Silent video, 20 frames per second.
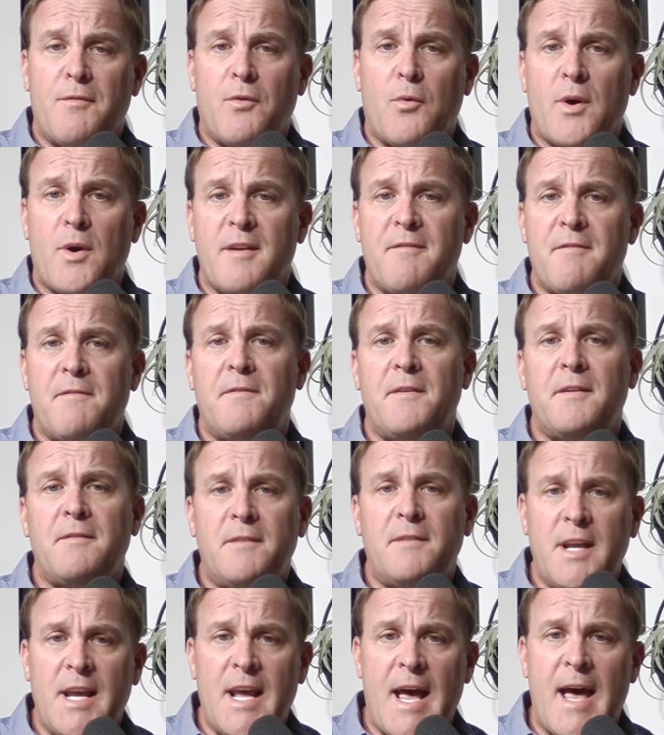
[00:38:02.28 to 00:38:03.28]
40,
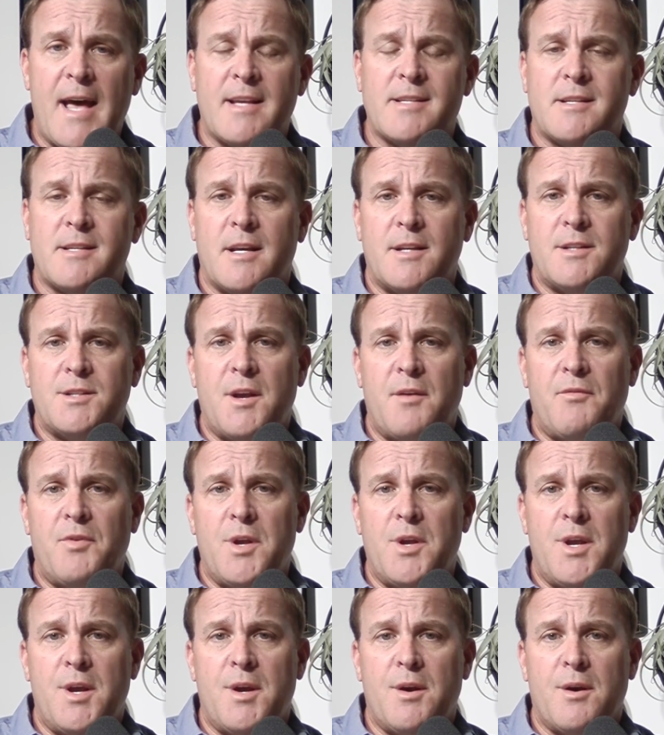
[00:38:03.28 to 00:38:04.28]
50 assets
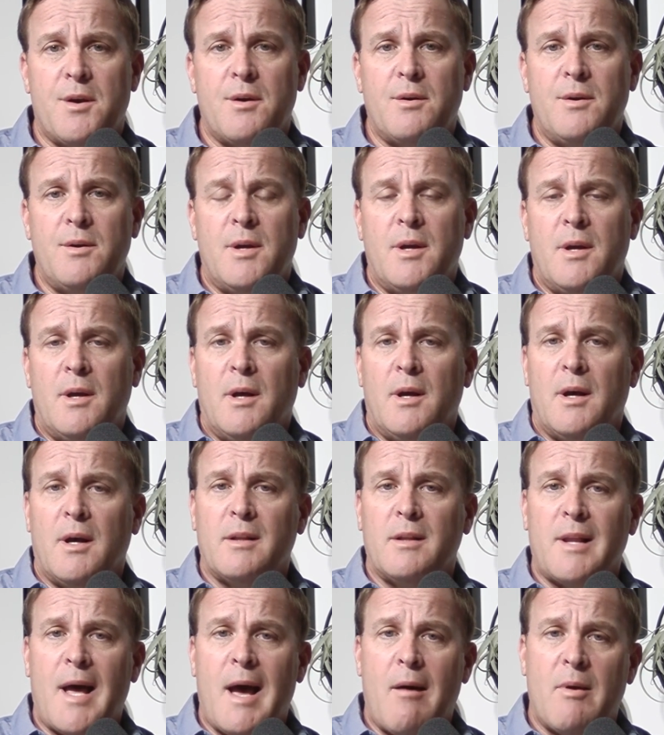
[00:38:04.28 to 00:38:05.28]
every year,
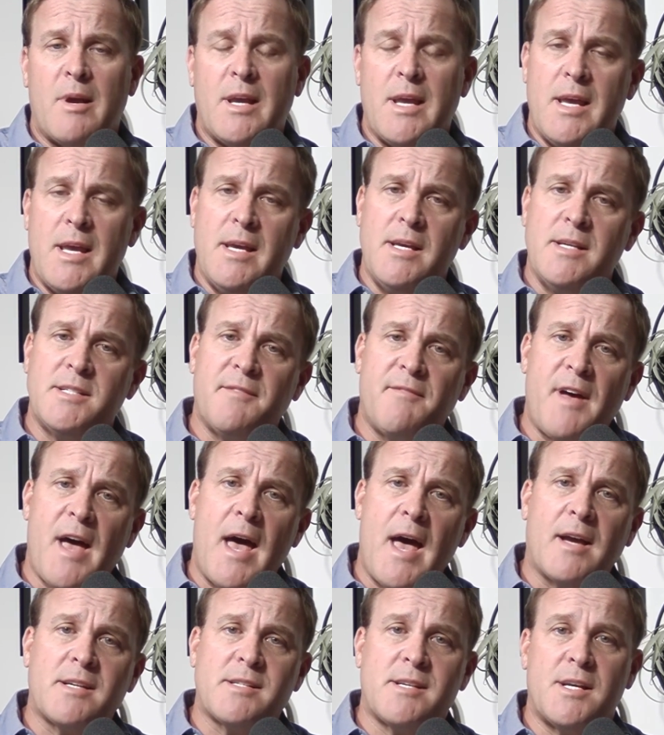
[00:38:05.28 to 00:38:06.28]
allowing ease of
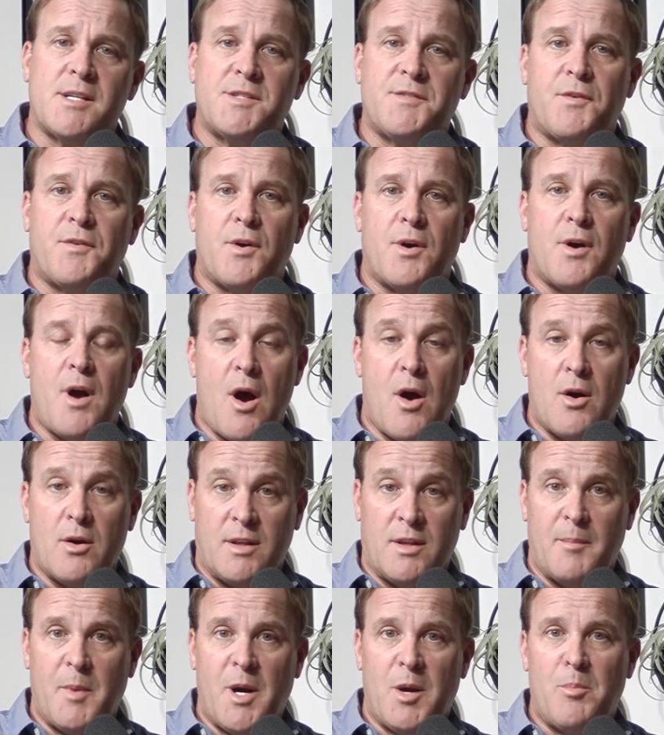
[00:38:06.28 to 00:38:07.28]
access for our
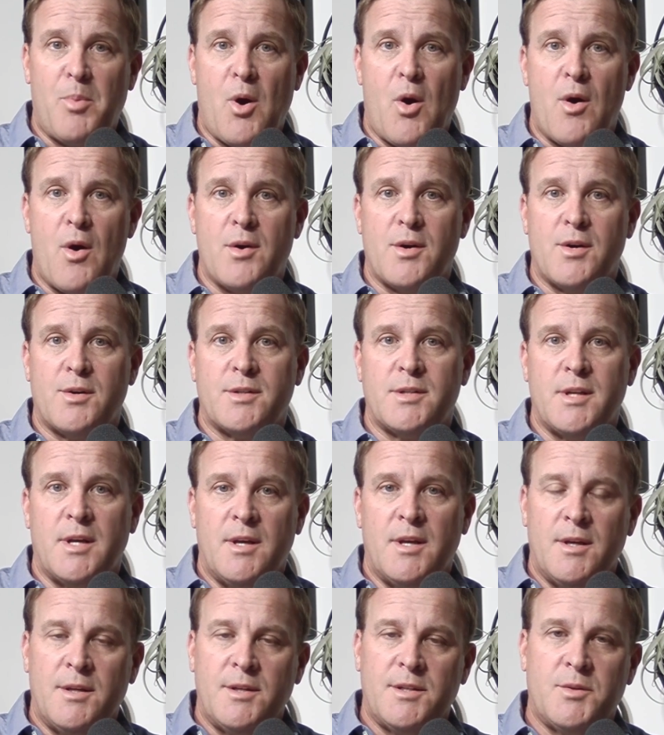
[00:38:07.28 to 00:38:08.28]
limited partners
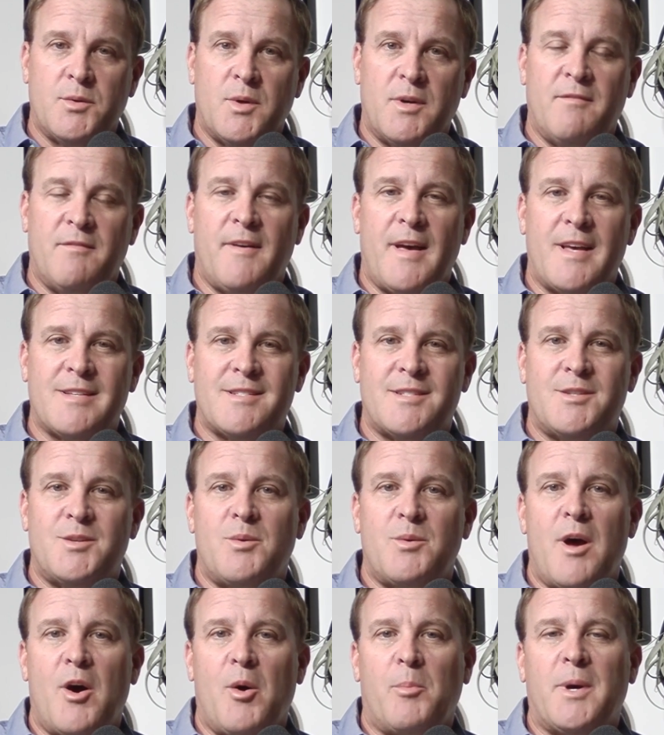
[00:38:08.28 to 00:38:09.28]
to invest
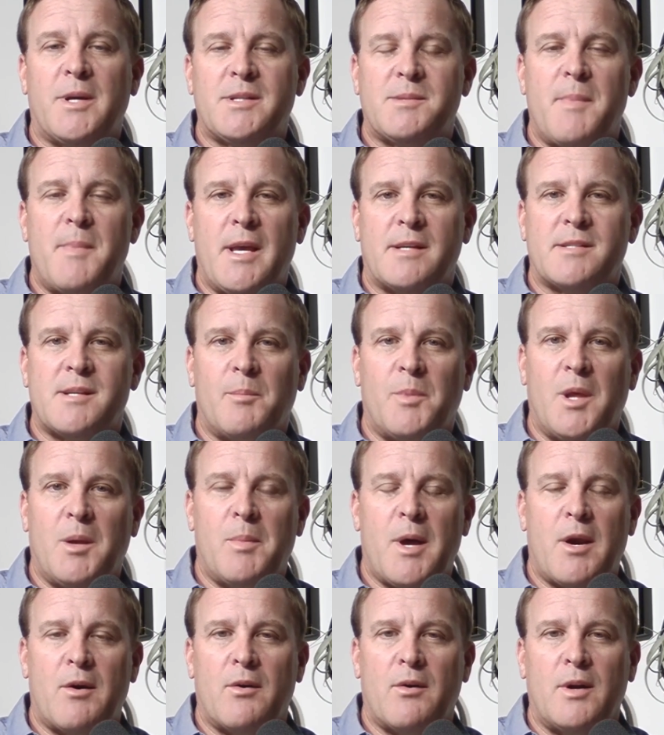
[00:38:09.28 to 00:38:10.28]
to help us make something
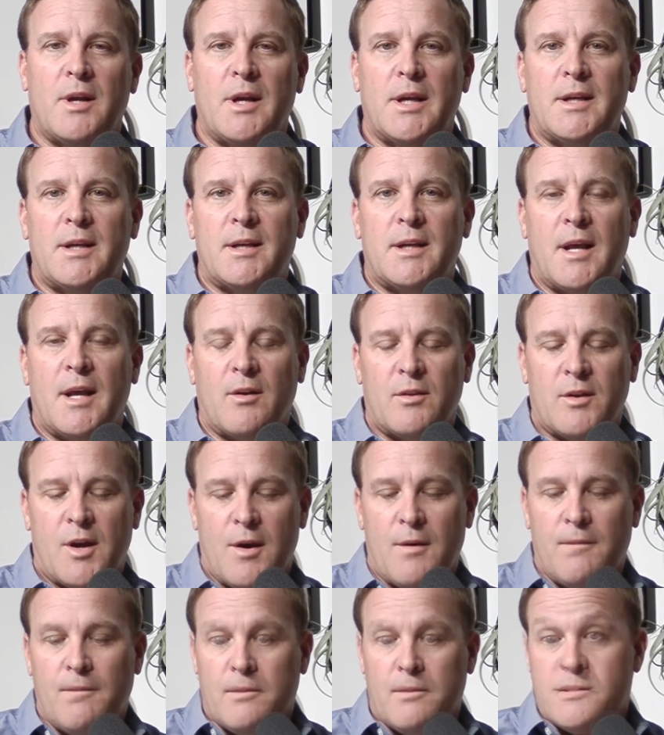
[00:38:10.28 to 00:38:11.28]
better in
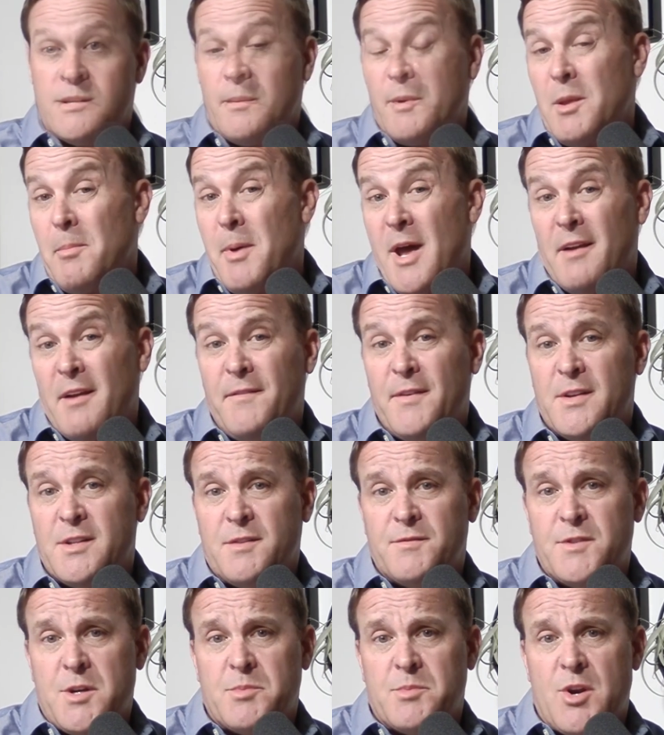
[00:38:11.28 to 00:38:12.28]
healthcare. Some of the benefits
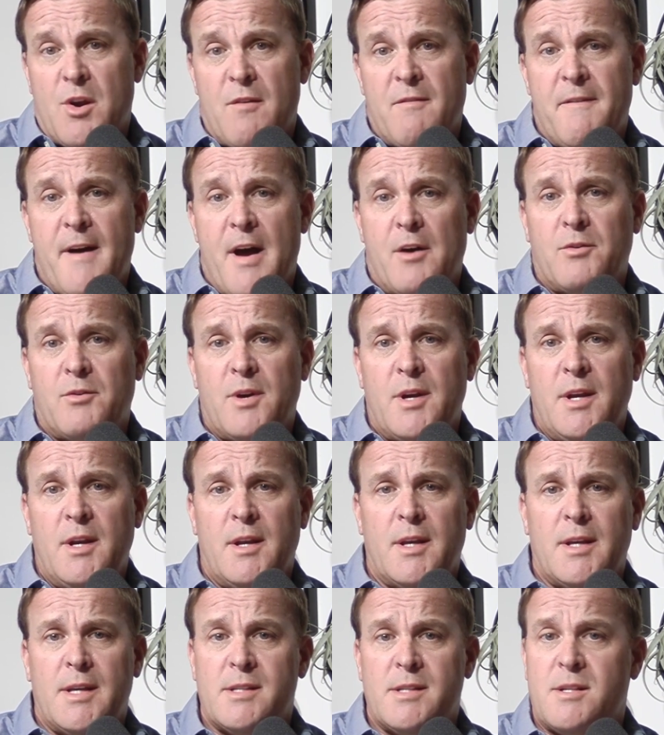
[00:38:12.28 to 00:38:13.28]
of Jumpstart Foundry
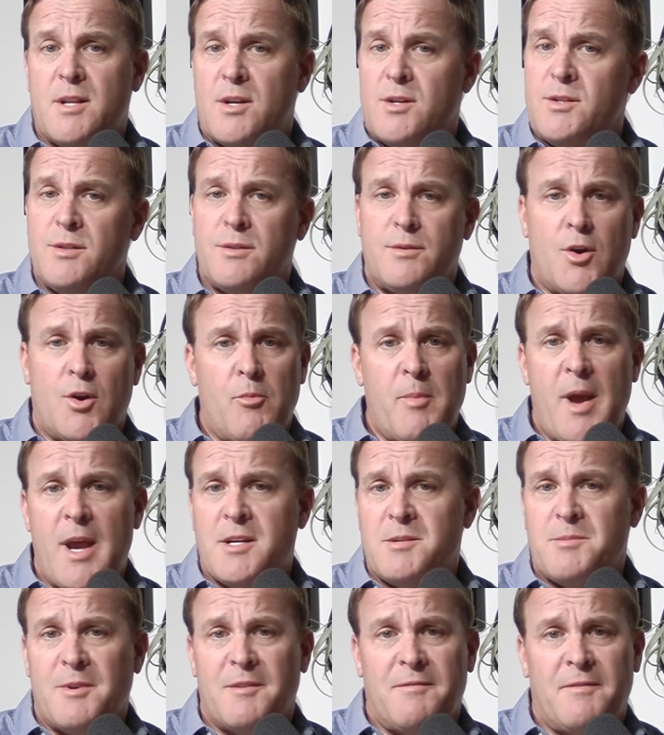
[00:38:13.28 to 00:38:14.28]
is there's no
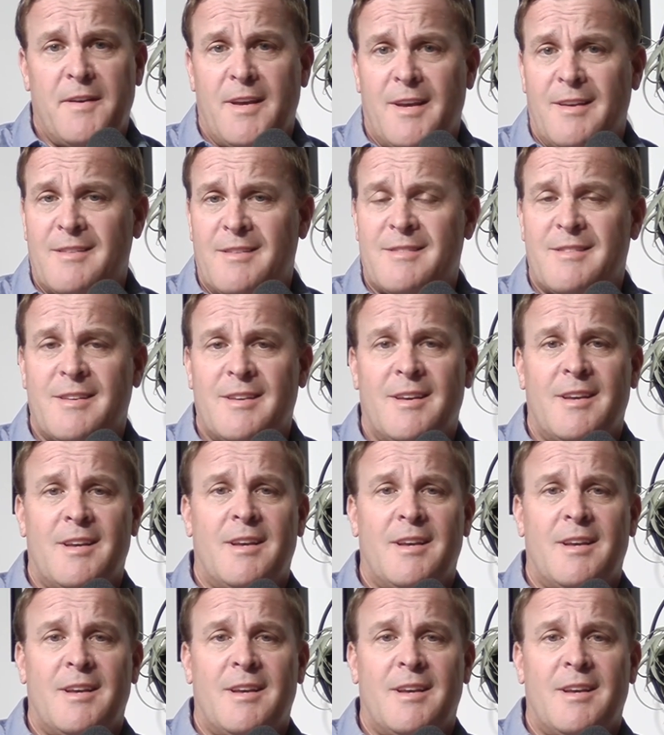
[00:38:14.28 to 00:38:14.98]
management fees.